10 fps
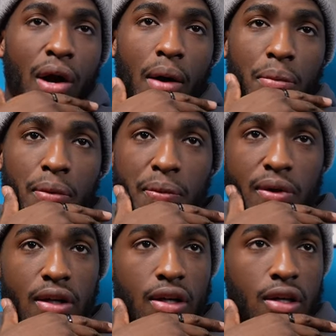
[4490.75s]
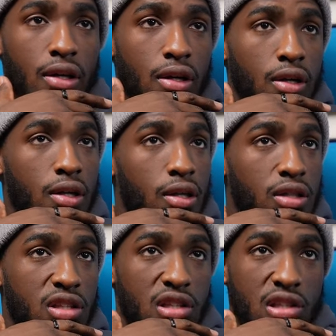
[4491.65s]
probably
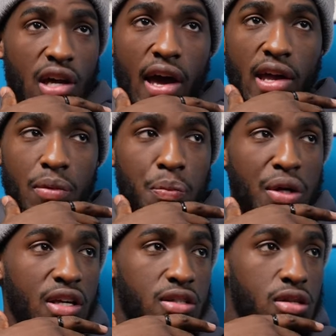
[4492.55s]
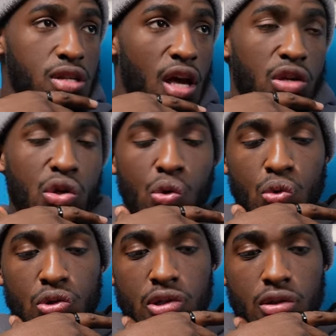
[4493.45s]
ten me's and ten
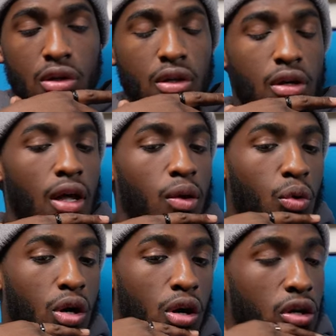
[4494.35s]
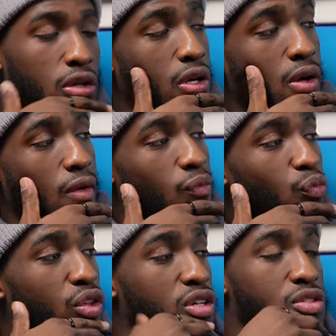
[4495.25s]
you's and we're cooked.
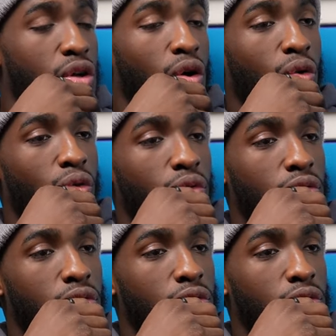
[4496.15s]
There's no